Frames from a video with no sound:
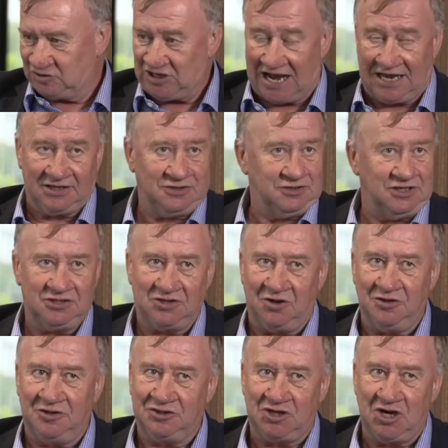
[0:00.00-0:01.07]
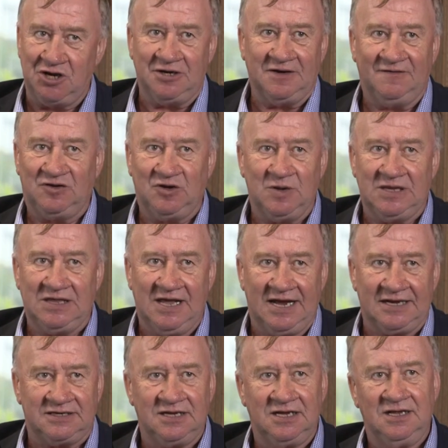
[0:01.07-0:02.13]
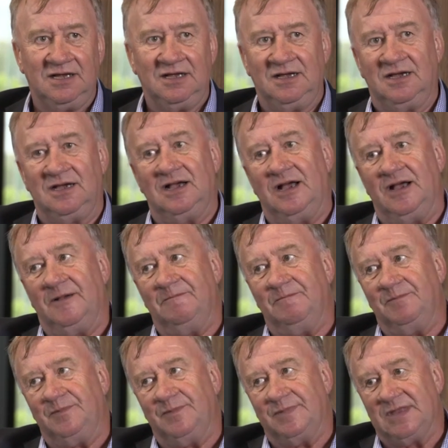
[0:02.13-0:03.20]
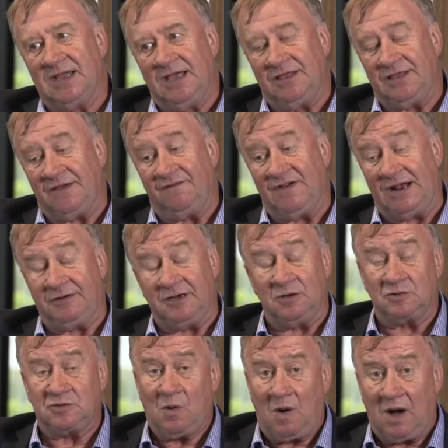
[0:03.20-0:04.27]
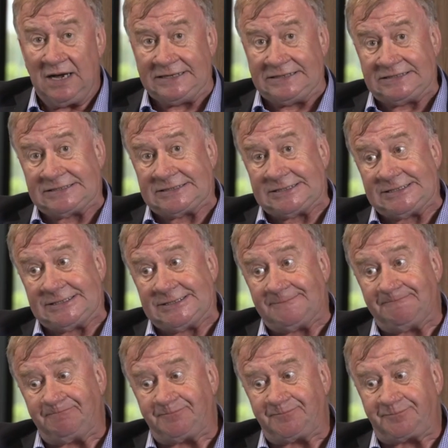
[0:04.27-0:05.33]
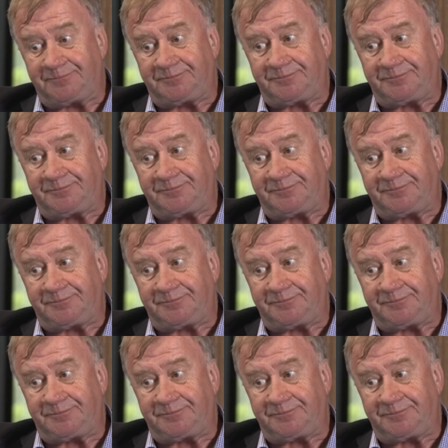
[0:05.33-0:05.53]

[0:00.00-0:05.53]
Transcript: challenges on the journey of doing that. They found it was quite a